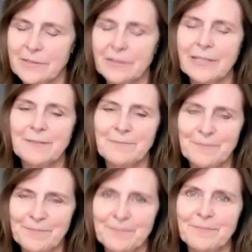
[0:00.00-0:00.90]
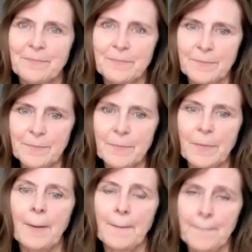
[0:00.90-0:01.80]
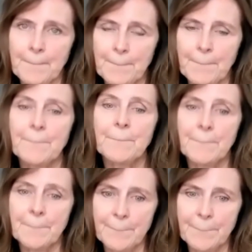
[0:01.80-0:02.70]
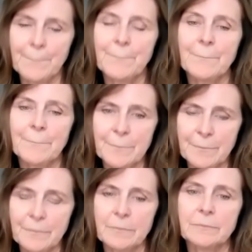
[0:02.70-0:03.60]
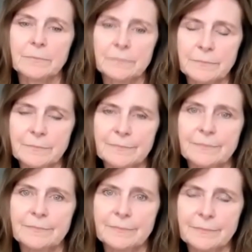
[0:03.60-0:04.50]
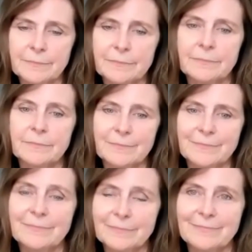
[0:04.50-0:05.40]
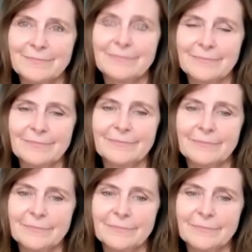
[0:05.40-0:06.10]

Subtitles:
[no speech]